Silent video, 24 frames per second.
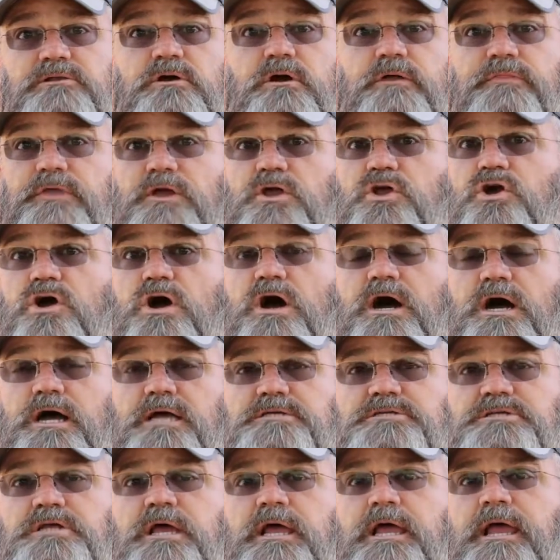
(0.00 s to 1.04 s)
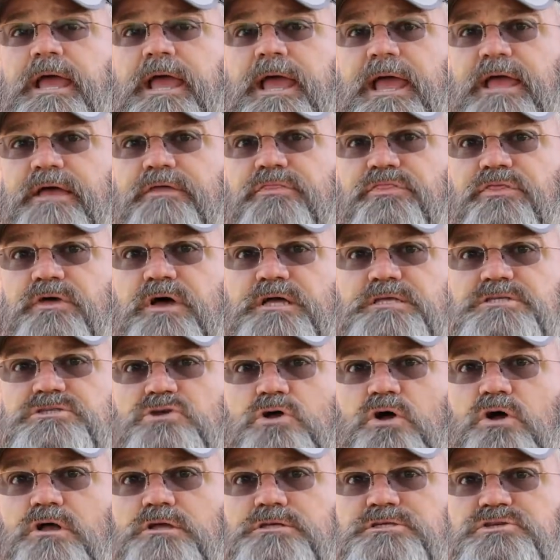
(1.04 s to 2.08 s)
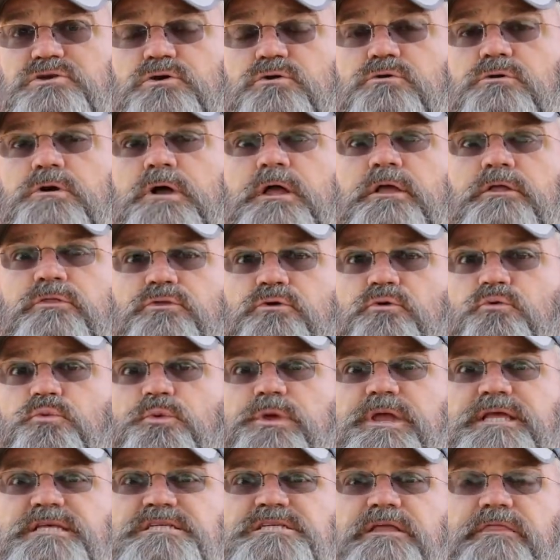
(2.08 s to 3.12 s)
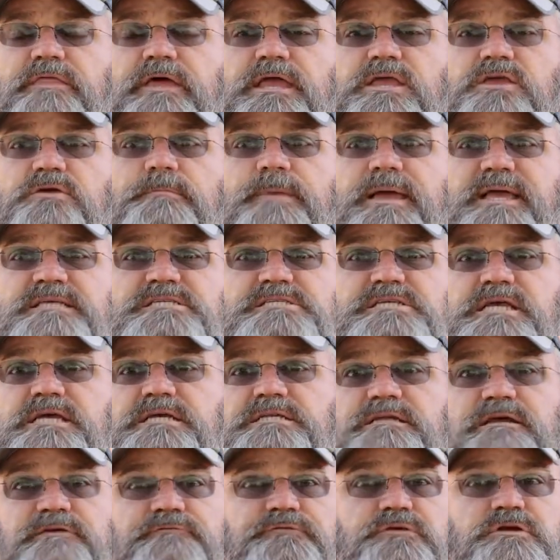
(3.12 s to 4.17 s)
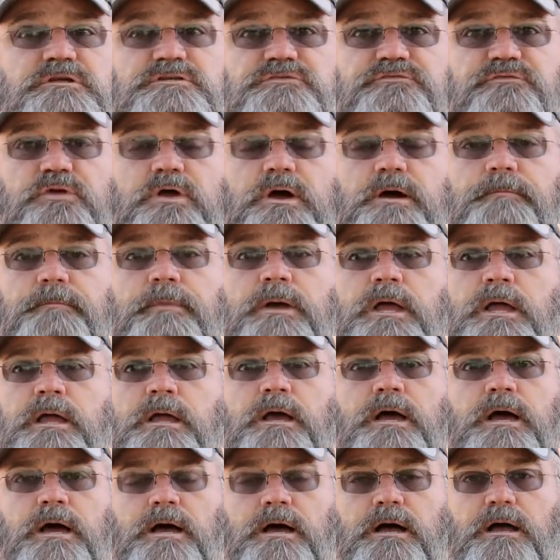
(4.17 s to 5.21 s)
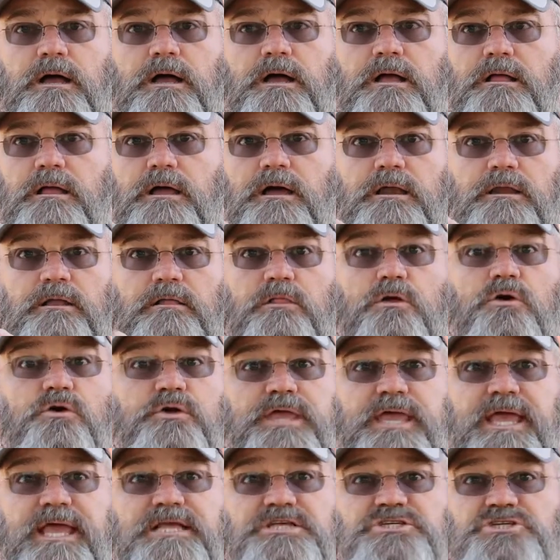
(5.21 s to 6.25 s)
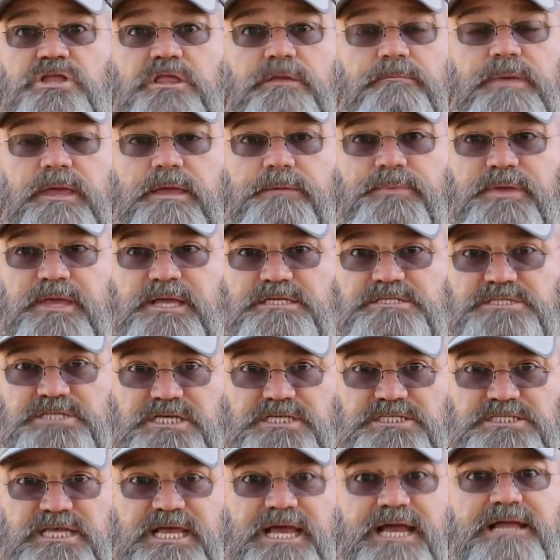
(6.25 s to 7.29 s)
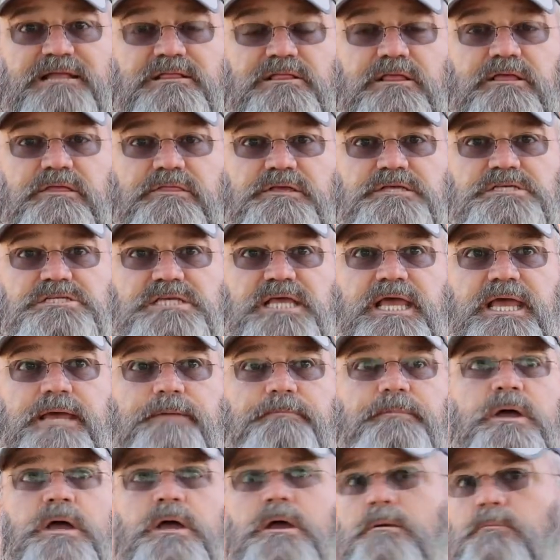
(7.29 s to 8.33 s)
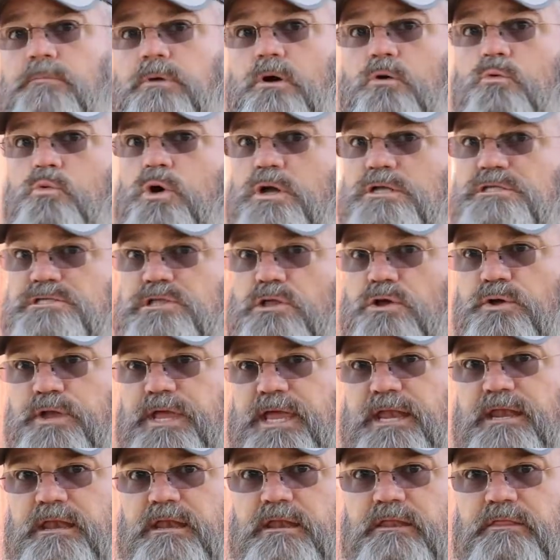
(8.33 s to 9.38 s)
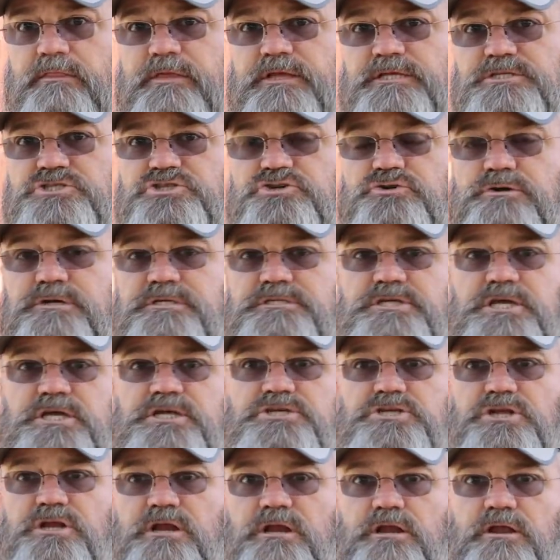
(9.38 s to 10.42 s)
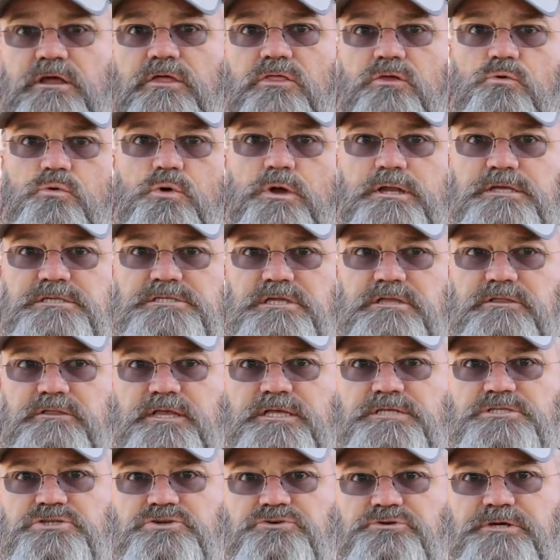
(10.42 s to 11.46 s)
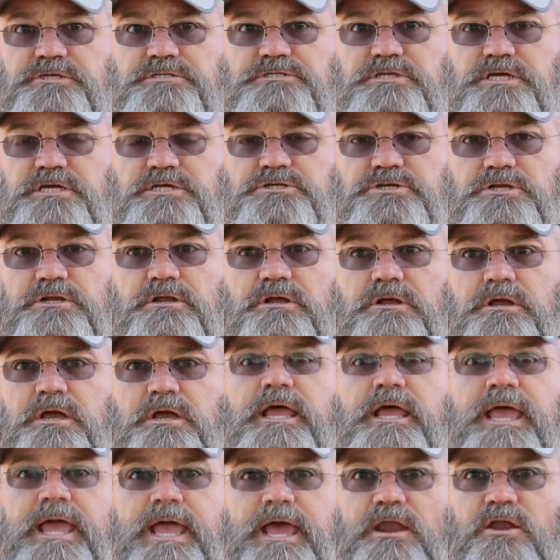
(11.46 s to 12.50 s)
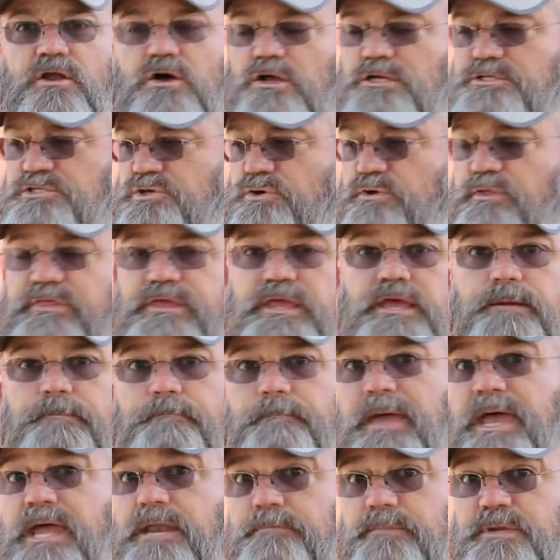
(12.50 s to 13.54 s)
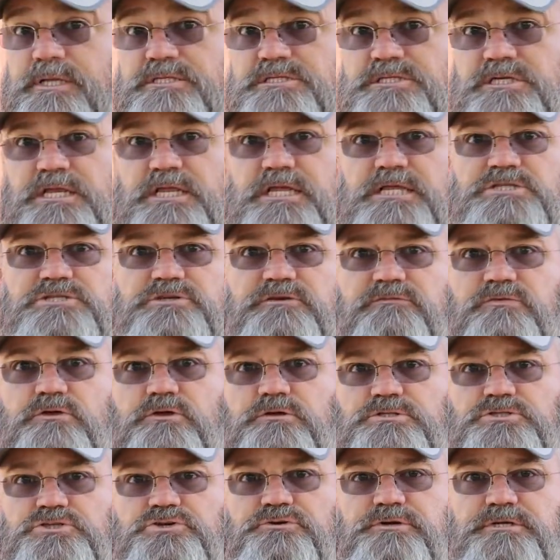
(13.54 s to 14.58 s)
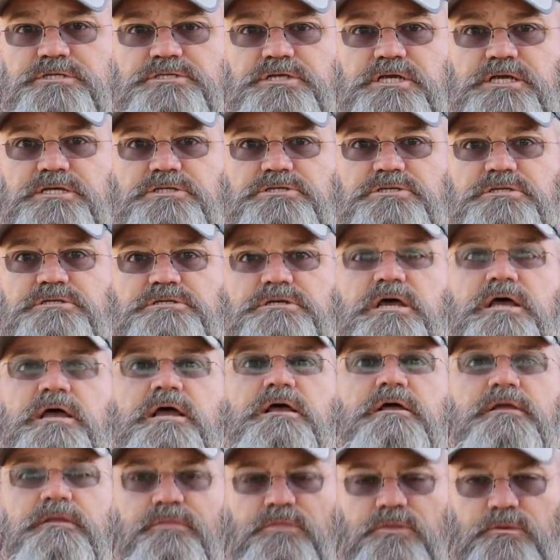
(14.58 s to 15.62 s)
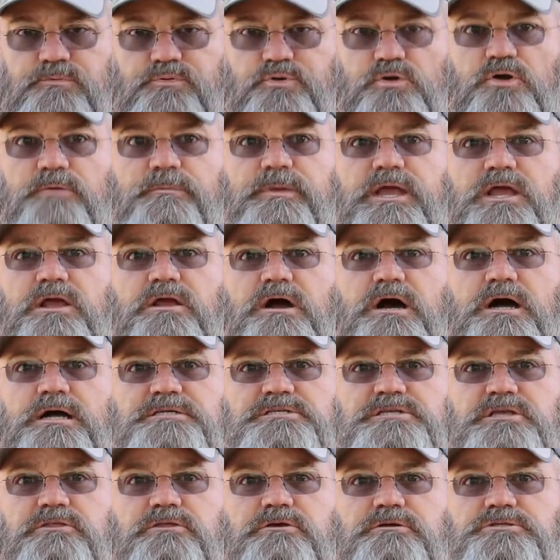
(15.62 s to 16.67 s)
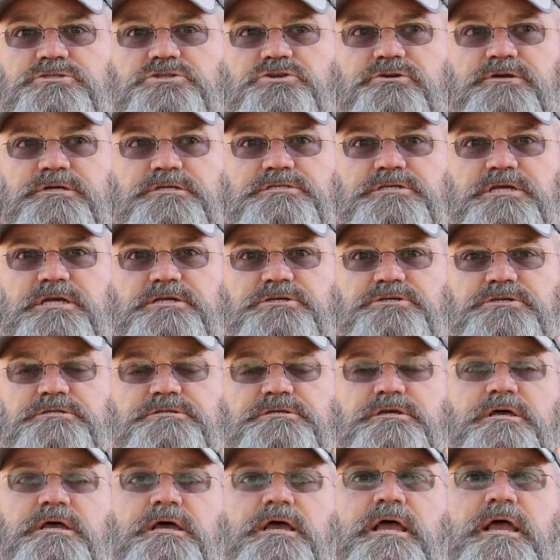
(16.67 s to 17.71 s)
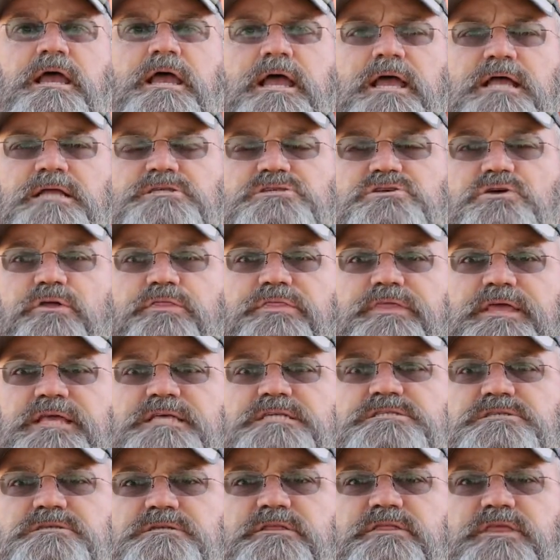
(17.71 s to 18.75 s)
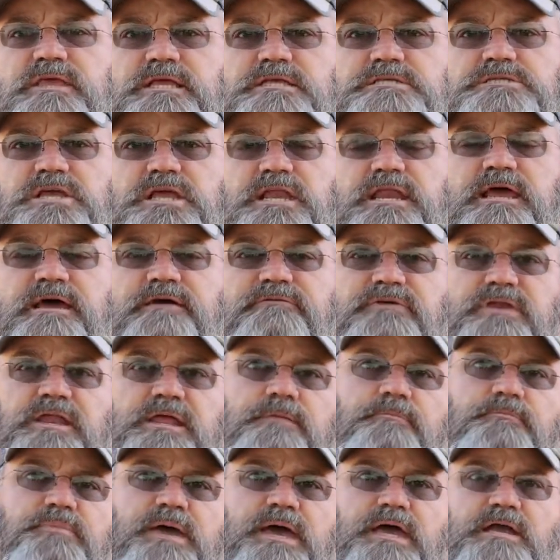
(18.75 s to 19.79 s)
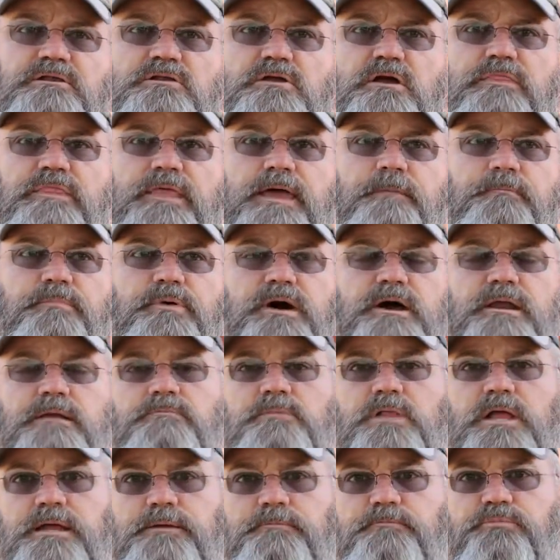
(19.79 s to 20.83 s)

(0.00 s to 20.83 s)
on the cost, and thus also the reason that you may see a difference from a location that maybe is exactly the same, but one's located in this jurisdiction and another one is in this jurisdiction. And also the amendments in each of those jurisdictions, the permit costs in those jurisdictions. And so these things can have an impact on that bottom line